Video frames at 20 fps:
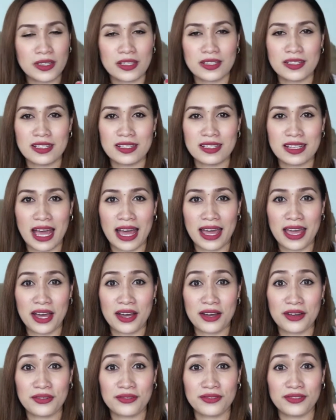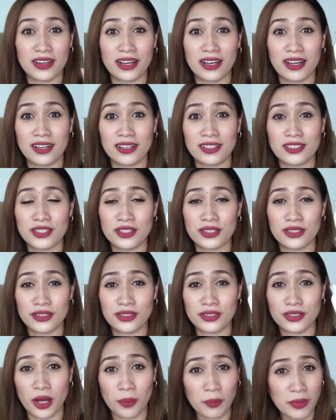Since nga I have
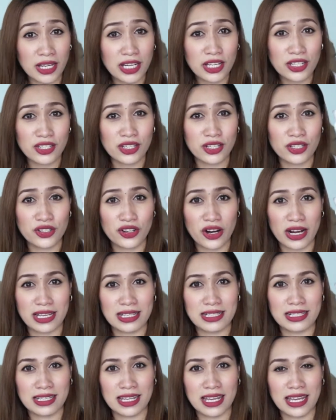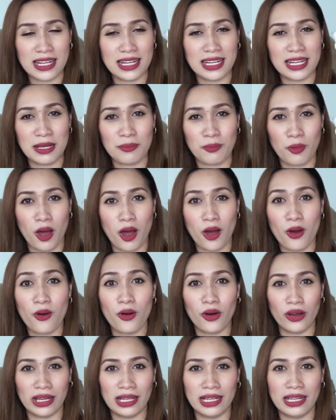combination dry skin, hindi pa
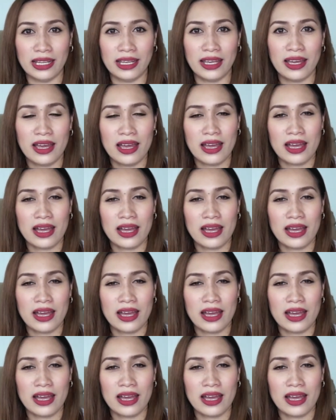ako oily.